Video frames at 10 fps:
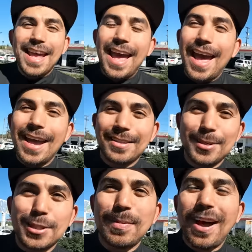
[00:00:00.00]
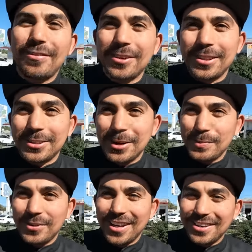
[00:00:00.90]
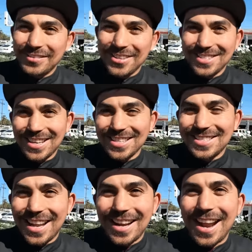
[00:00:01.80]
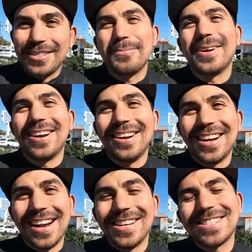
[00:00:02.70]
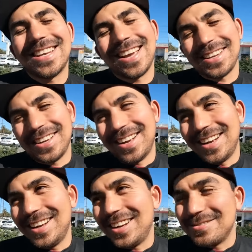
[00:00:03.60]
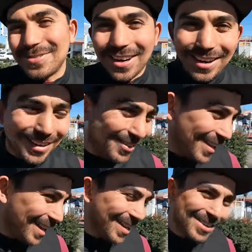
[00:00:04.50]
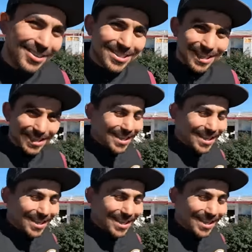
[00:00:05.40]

it had the spot for the trompo. I don't know if you saw yeah, it. So I, had it. the burner. I was like, oh, ah, bro, why they got to do us like